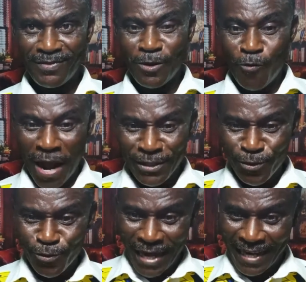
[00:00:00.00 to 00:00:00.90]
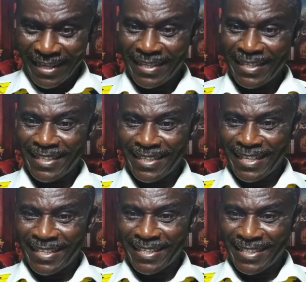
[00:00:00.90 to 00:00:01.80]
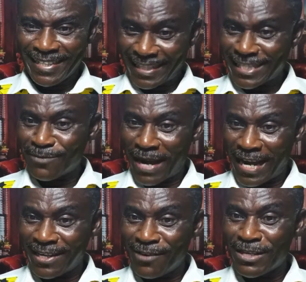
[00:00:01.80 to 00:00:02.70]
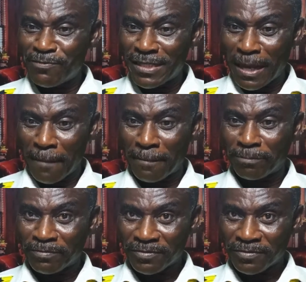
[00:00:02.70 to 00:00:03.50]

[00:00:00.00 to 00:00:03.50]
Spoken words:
1 to 9. That is my Greenwich Mean Time.